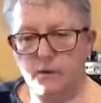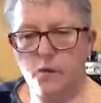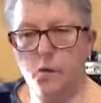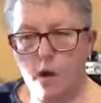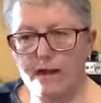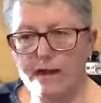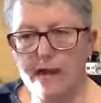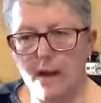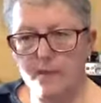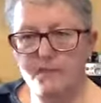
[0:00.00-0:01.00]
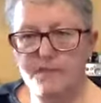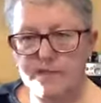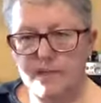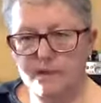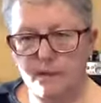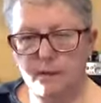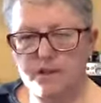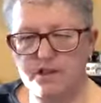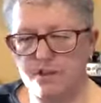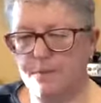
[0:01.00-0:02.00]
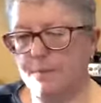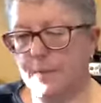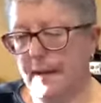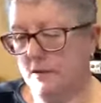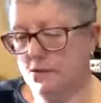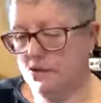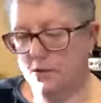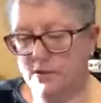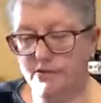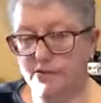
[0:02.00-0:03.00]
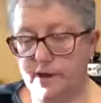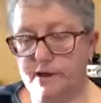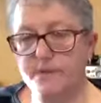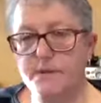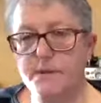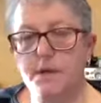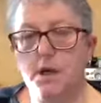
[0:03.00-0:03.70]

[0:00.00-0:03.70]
1 cup of starter, which is about 200 grams,